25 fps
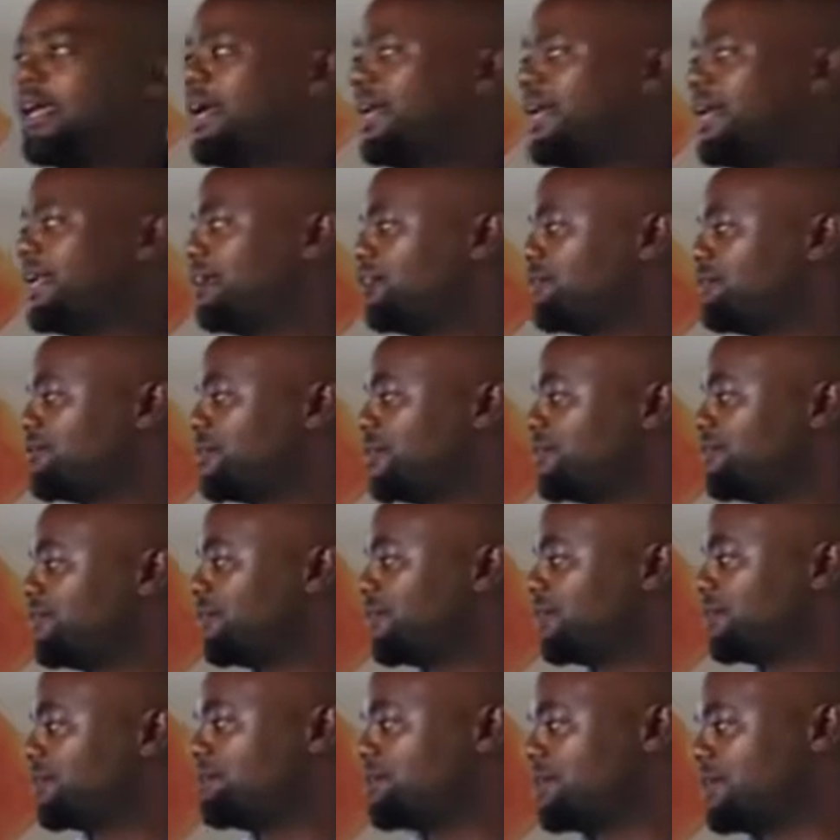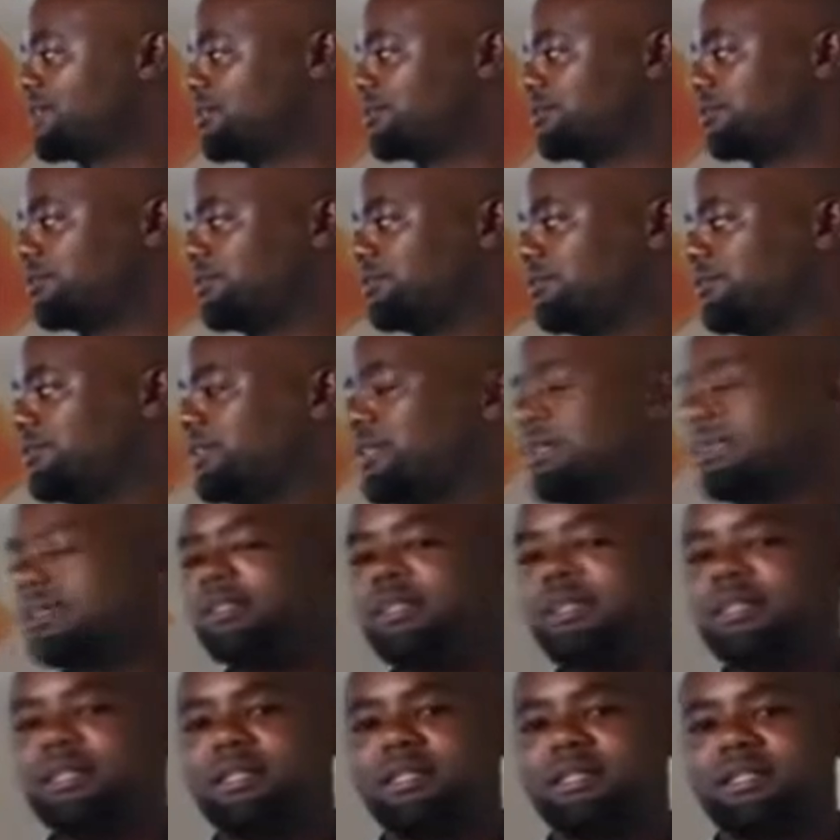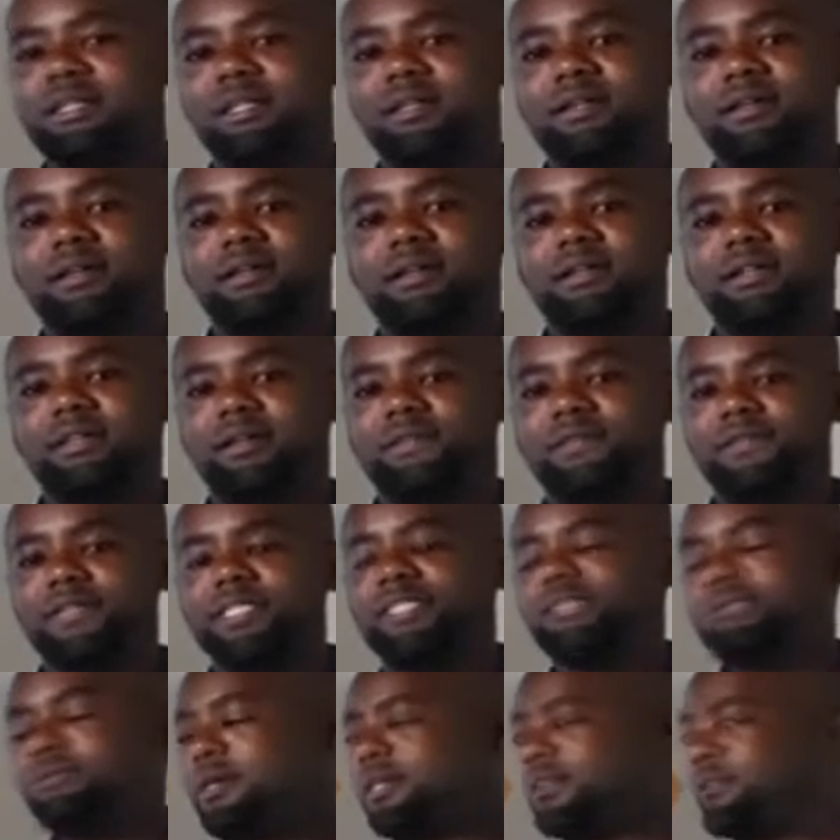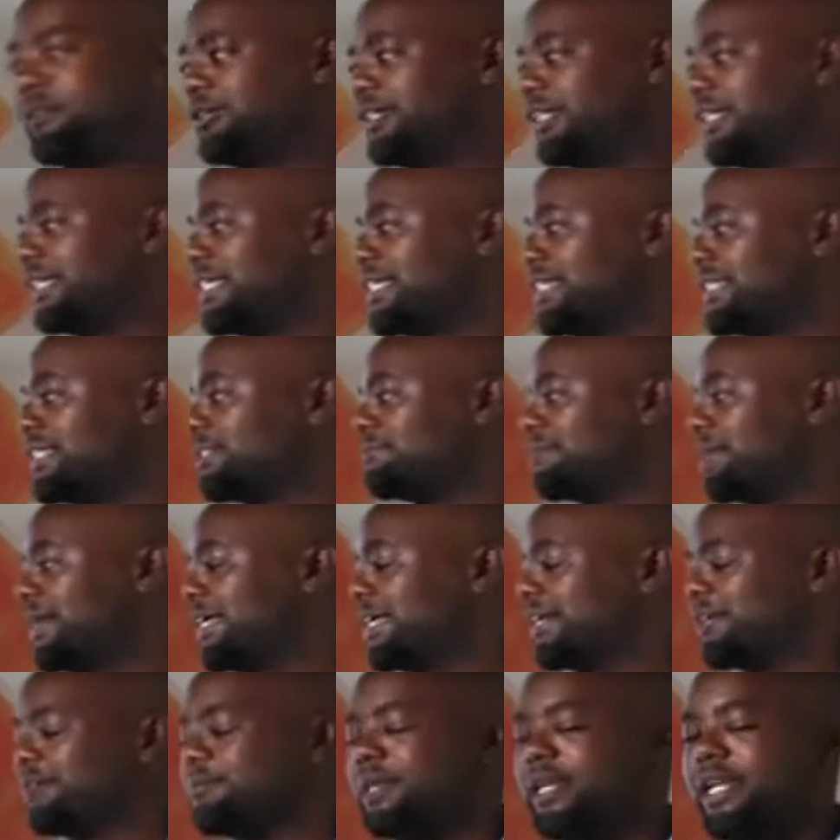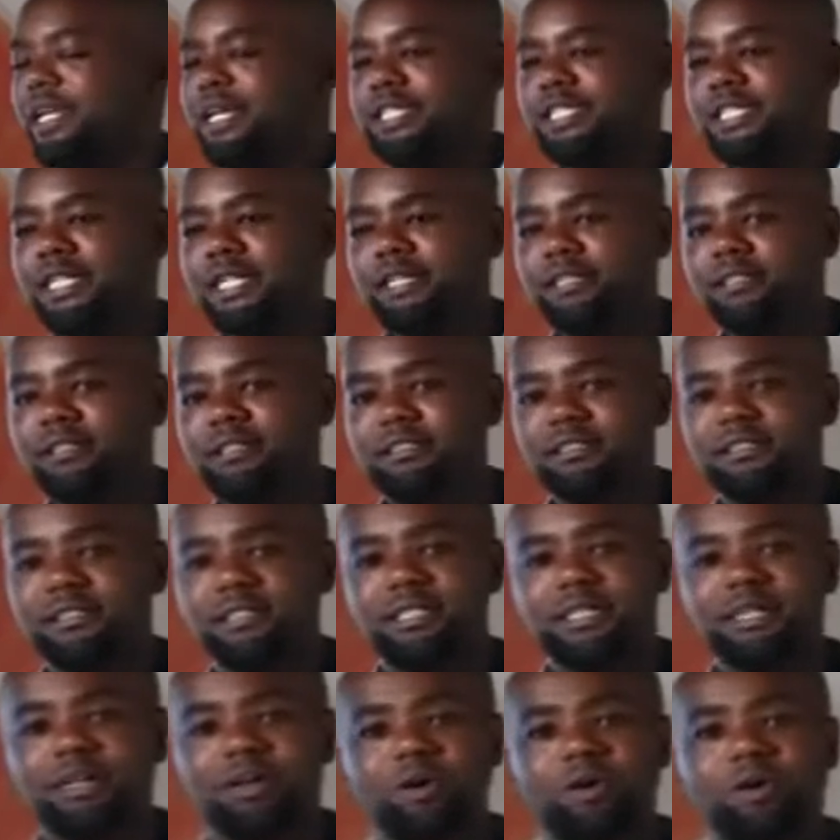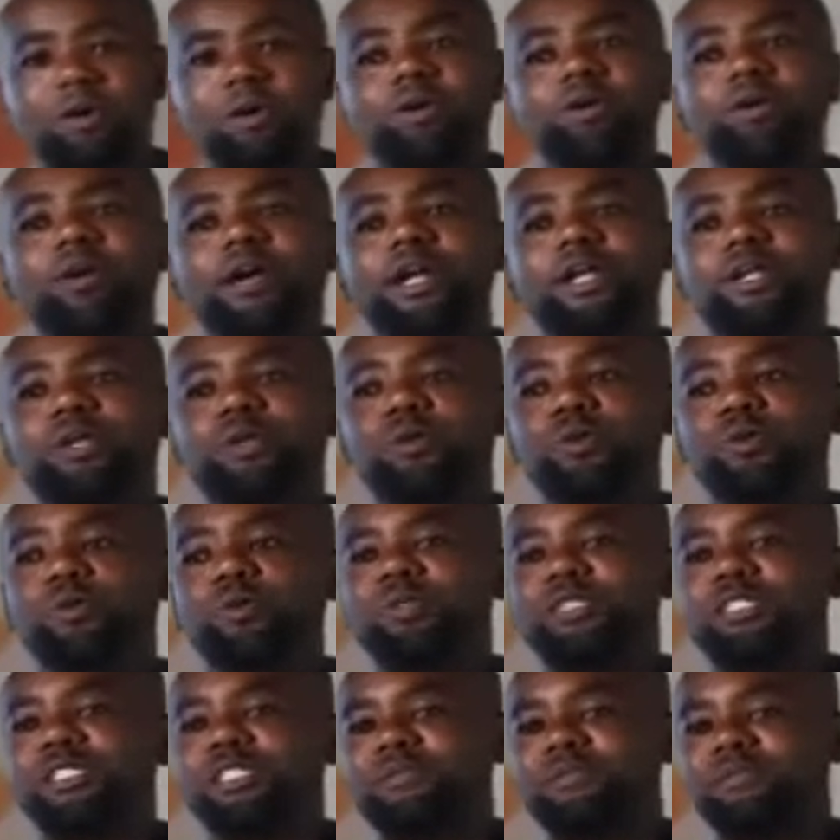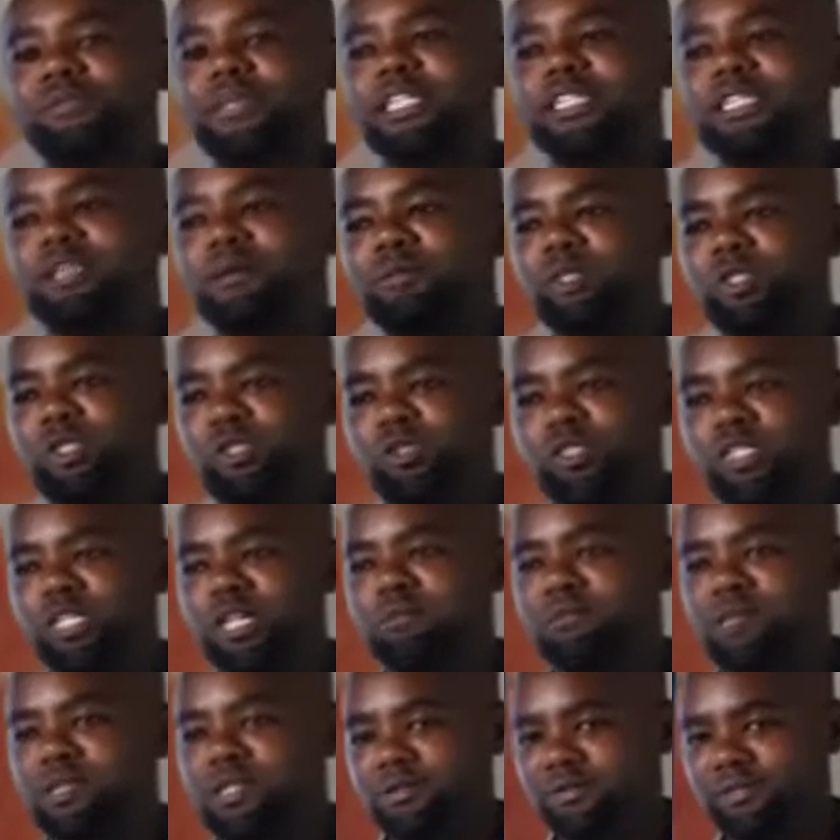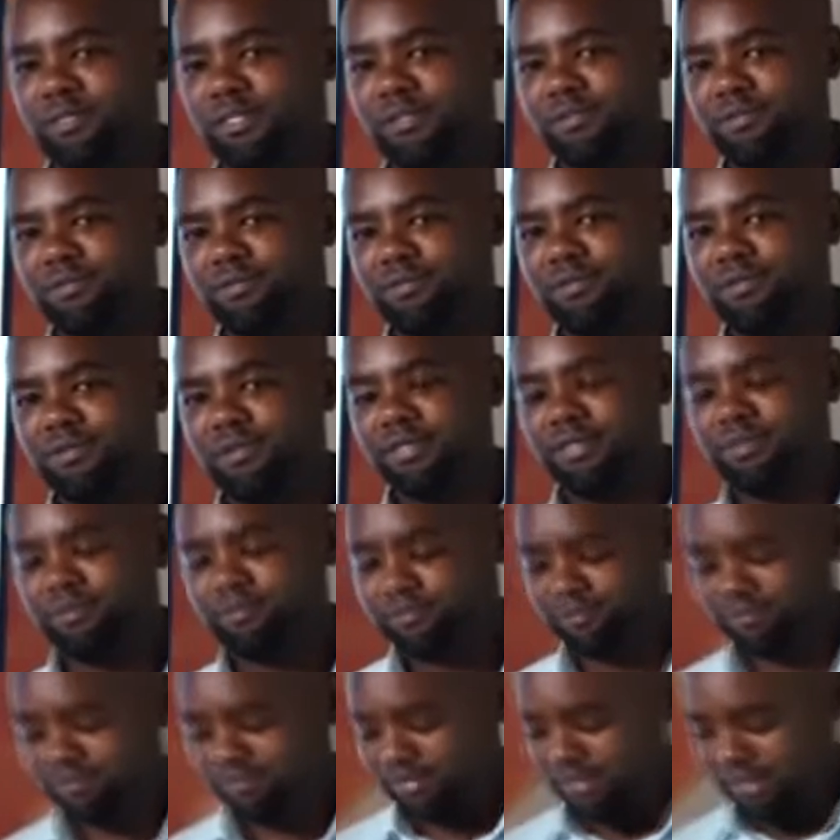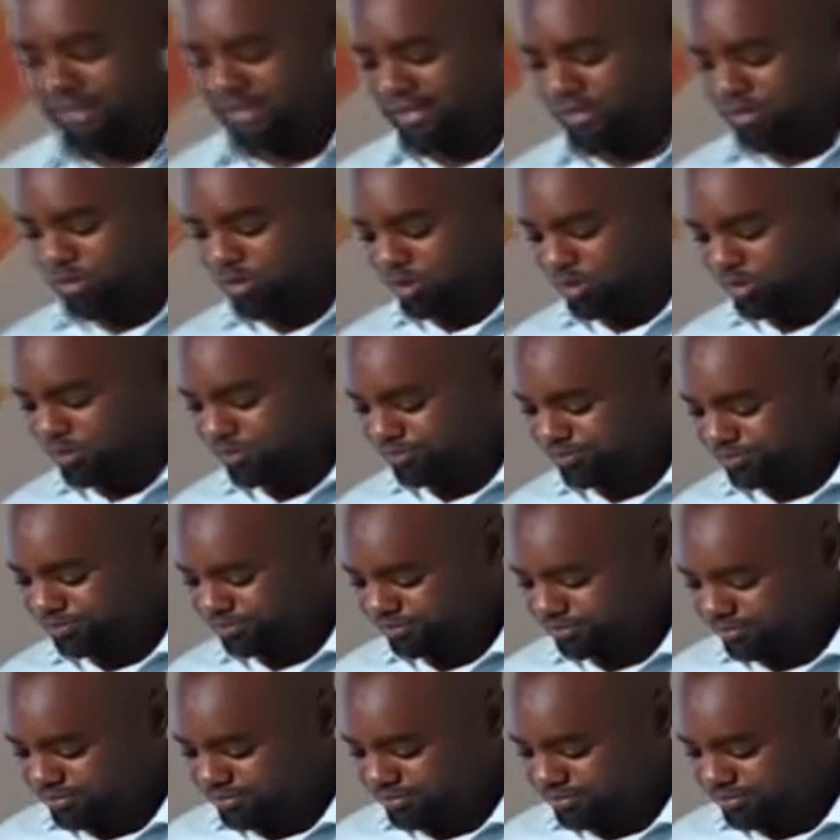any of the following method. The first method is by elimination, or you can use substitution method. So,